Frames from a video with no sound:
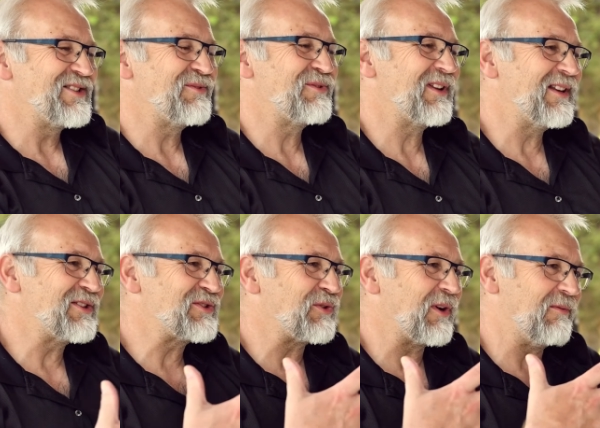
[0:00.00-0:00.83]
he really
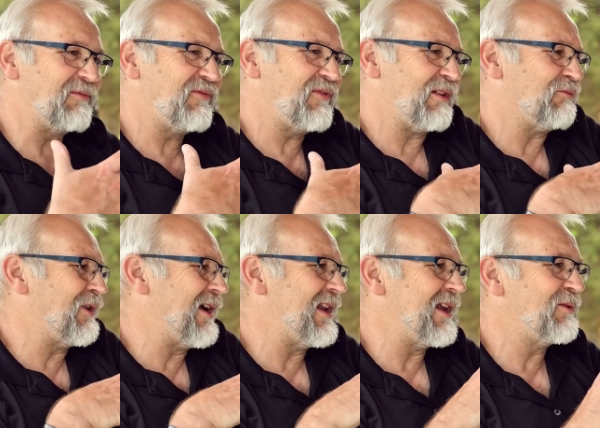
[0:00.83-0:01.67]
just sort of fit
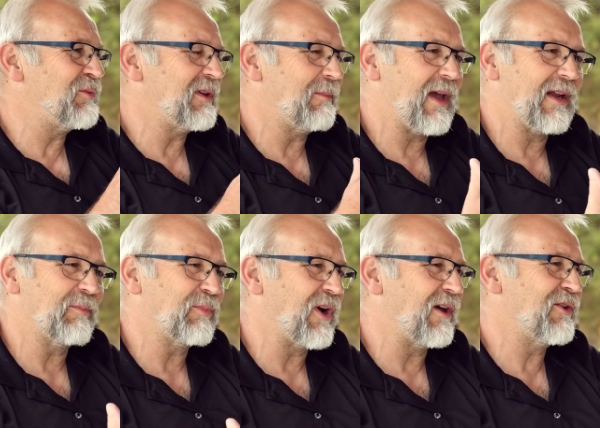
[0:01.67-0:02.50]
right in with the Band
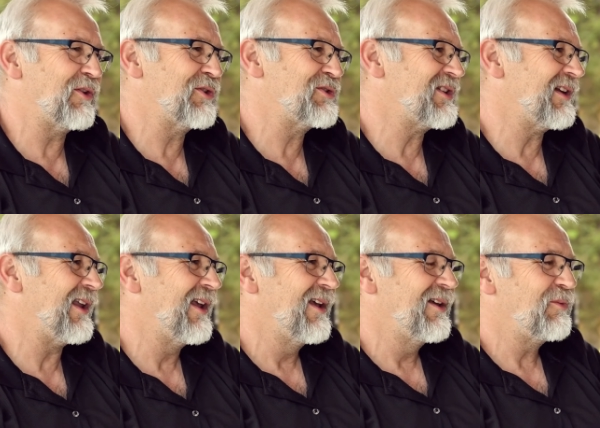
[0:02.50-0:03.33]
of Brothers, and
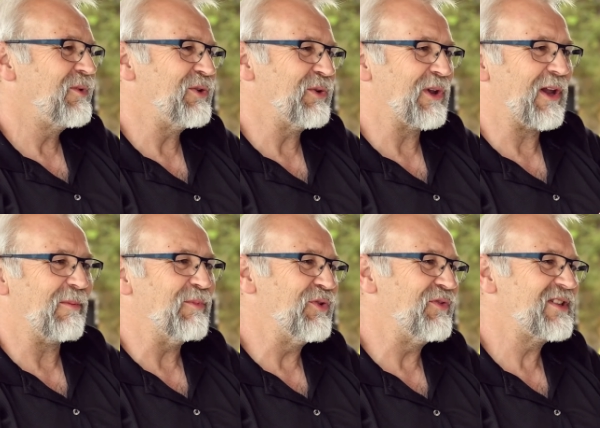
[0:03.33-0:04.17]
we do a lot
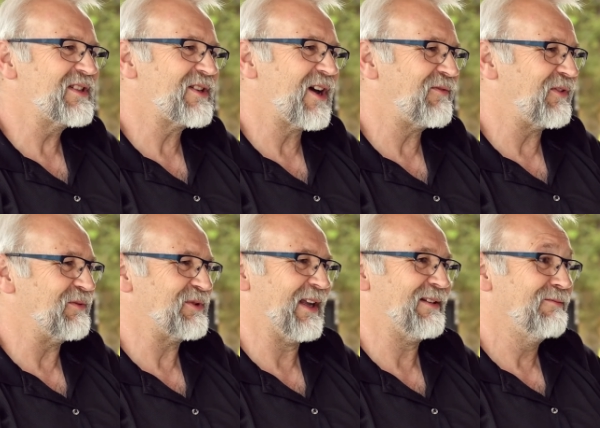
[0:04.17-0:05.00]
of moving stuff. And it
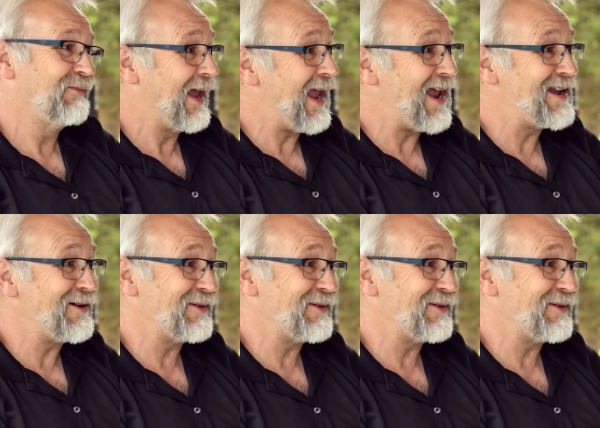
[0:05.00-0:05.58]
was like, hey, now we